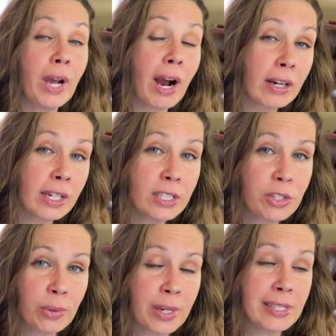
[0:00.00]
we are going to
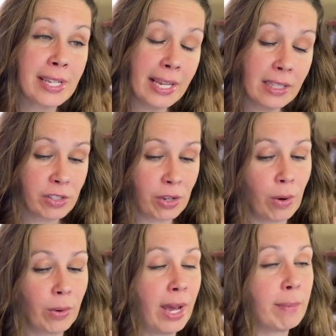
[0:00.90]
do is take this
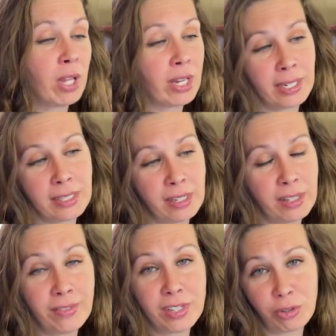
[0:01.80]
code and plug it into
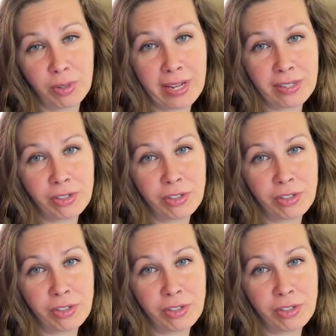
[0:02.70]
the visualizer.